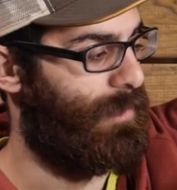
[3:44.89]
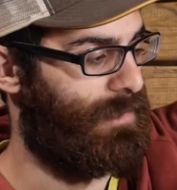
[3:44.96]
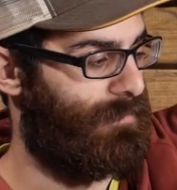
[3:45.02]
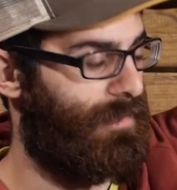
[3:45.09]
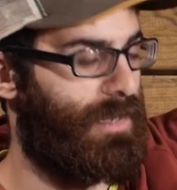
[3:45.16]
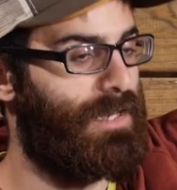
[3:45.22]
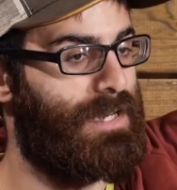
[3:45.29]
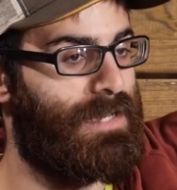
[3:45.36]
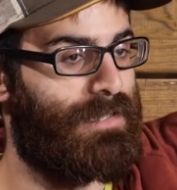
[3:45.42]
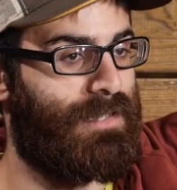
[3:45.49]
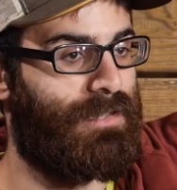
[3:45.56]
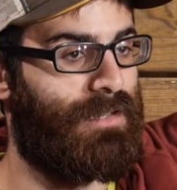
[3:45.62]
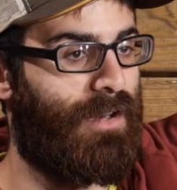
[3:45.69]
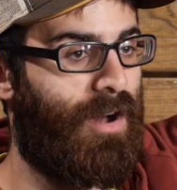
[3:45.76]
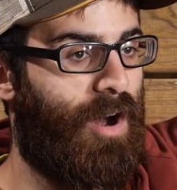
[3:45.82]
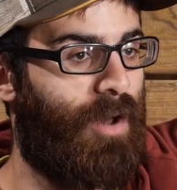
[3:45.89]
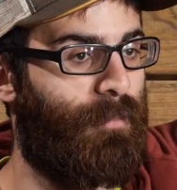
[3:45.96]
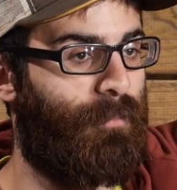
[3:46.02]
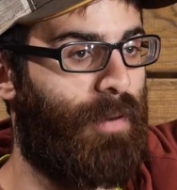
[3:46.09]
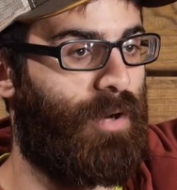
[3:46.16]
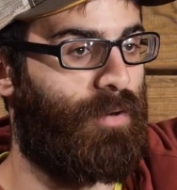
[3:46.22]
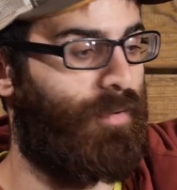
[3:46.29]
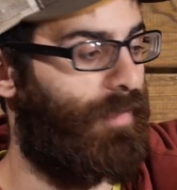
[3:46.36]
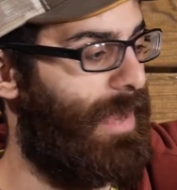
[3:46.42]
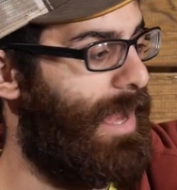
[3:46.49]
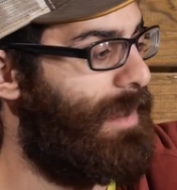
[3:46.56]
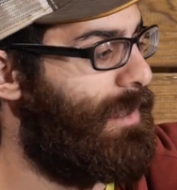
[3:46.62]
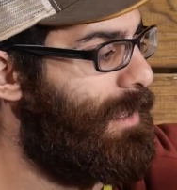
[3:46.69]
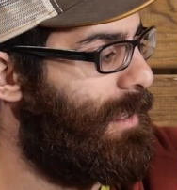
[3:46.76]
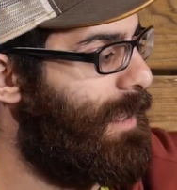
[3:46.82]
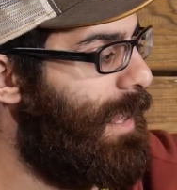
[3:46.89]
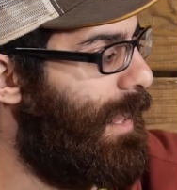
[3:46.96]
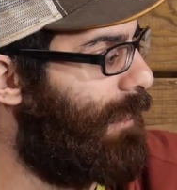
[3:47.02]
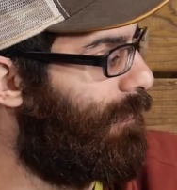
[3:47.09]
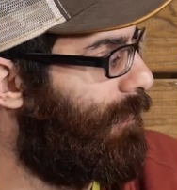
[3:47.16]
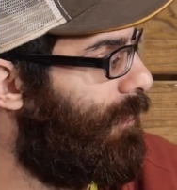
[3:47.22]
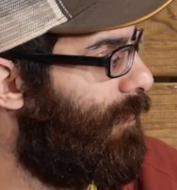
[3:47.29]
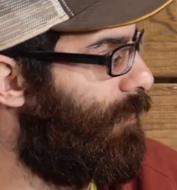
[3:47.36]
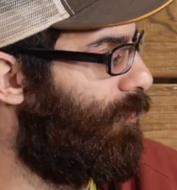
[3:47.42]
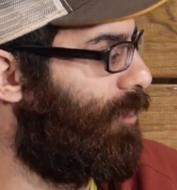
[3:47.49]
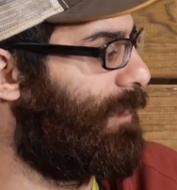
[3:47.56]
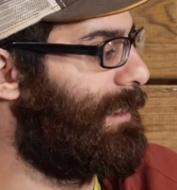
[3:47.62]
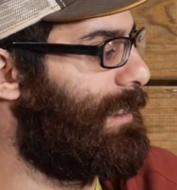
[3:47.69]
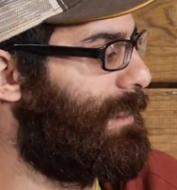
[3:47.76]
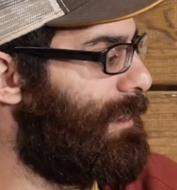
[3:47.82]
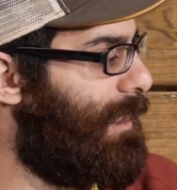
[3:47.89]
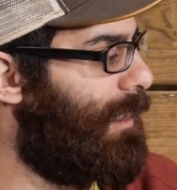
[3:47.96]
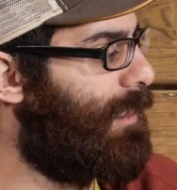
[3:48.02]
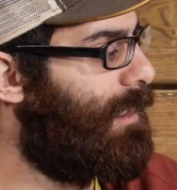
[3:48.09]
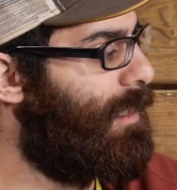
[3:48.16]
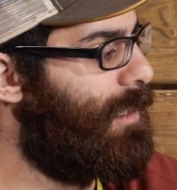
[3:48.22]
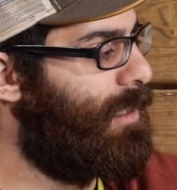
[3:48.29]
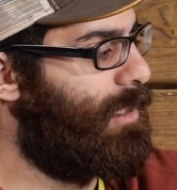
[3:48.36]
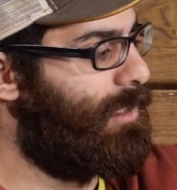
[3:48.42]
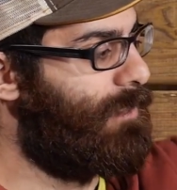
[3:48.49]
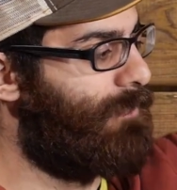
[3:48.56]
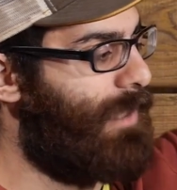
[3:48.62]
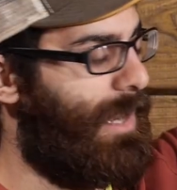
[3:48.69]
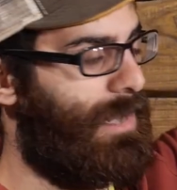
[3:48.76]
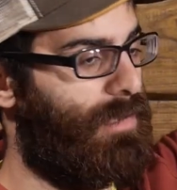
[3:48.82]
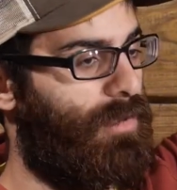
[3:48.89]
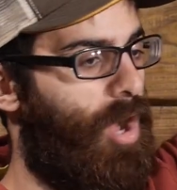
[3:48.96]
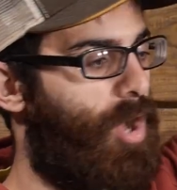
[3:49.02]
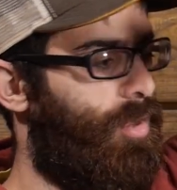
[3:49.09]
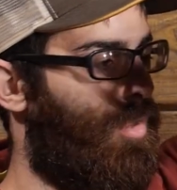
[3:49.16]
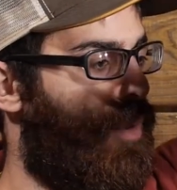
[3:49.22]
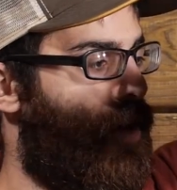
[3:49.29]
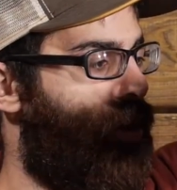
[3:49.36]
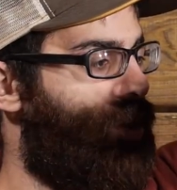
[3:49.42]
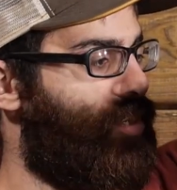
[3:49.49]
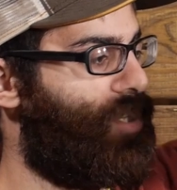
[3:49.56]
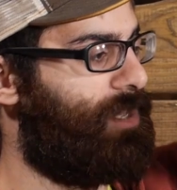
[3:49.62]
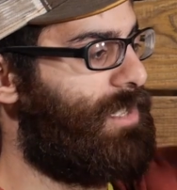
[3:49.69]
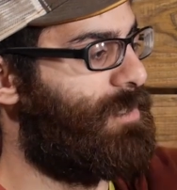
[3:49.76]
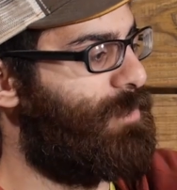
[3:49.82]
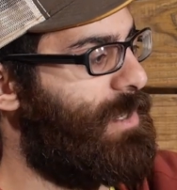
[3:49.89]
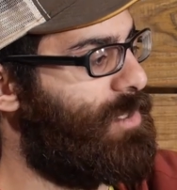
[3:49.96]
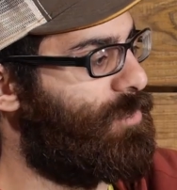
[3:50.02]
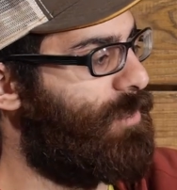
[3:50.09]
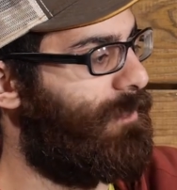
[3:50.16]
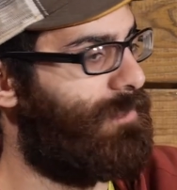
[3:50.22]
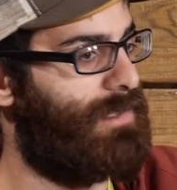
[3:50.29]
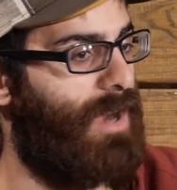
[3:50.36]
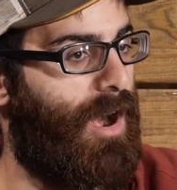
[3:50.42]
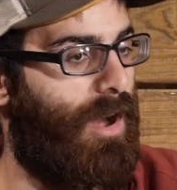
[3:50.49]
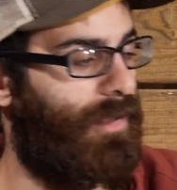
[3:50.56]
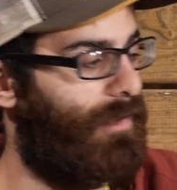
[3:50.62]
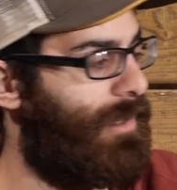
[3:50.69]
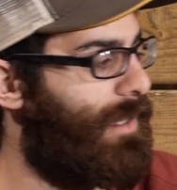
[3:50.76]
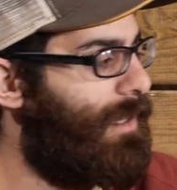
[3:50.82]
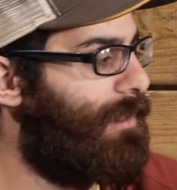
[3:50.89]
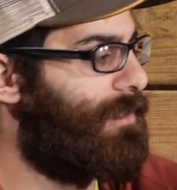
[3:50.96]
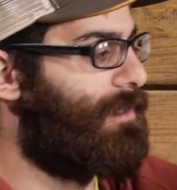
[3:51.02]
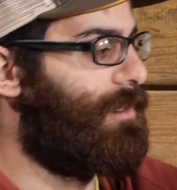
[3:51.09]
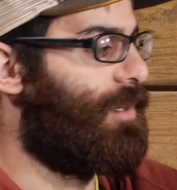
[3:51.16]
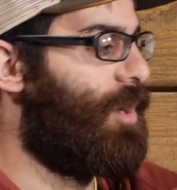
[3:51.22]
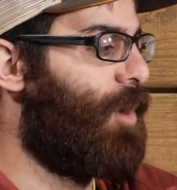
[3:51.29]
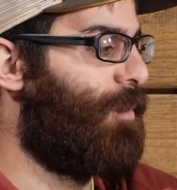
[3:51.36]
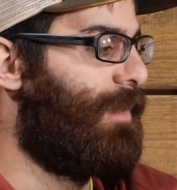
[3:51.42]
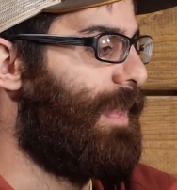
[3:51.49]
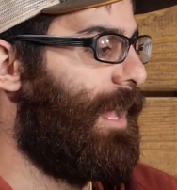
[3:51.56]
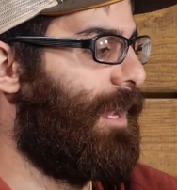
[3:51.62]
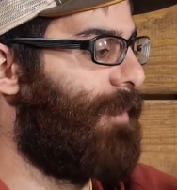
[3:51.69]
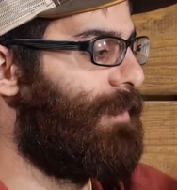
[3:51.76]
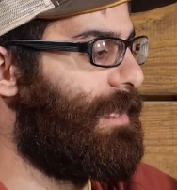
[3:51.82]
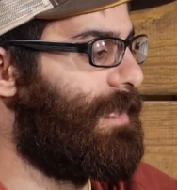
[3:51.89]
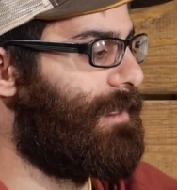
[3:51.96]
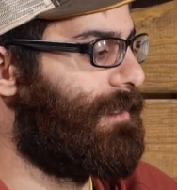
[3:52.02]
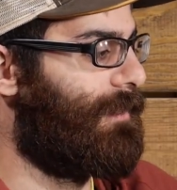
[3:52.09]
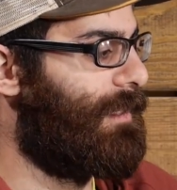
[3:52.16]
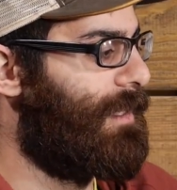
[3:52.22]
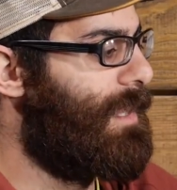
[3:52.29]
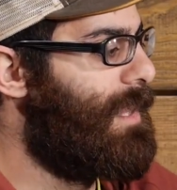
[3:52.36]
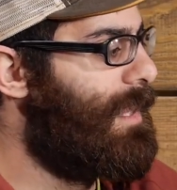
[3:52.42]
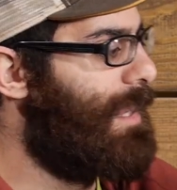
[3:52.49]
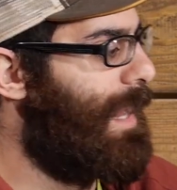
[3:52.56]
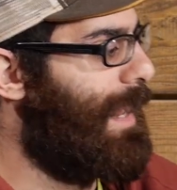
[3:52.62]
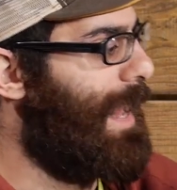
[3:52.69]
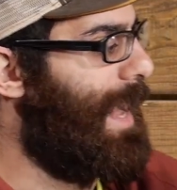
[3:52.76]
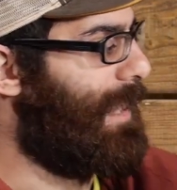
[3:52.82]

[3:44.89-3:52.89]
It's very easy to unbuckle that and release it. You've got a large Spindrift collar here, so you can open that up easily and